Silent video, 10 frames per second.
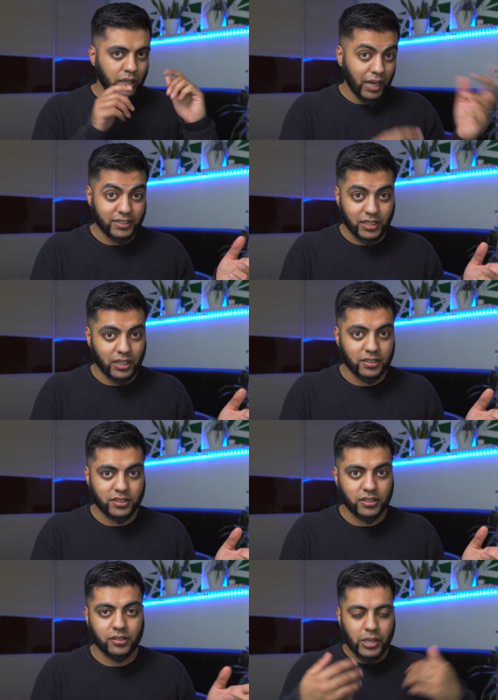ask
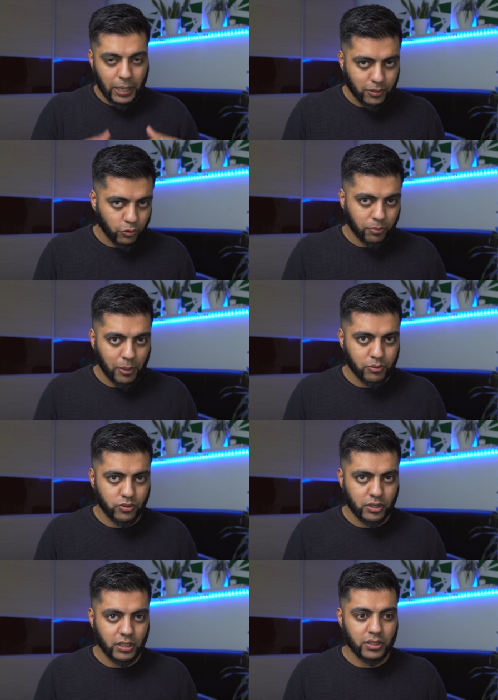Elicit, you get those papers
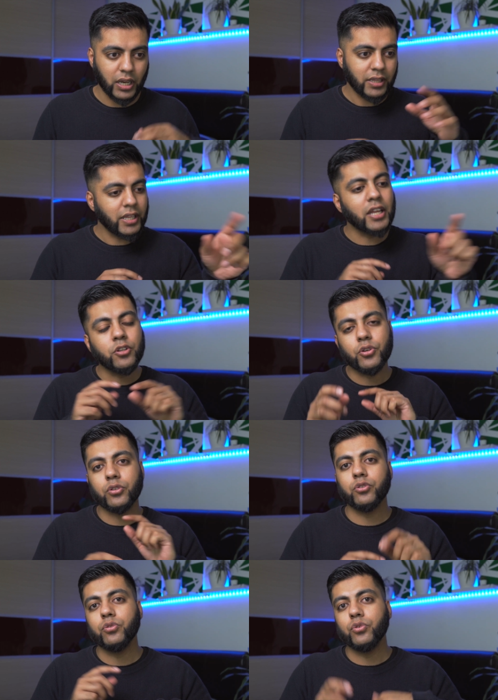you need, and then you
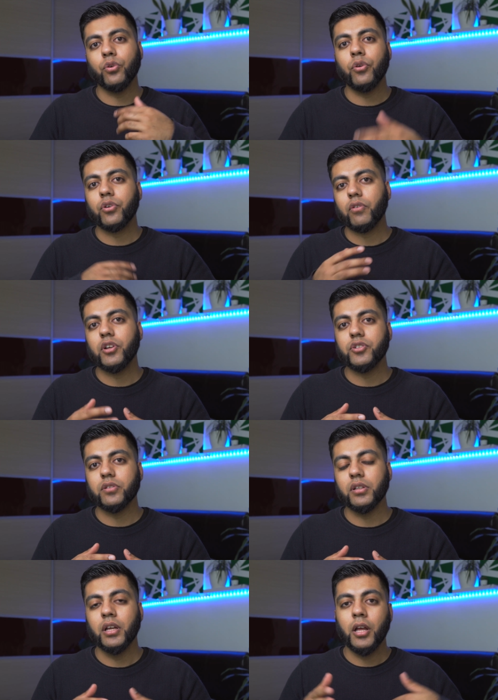can do your own creation.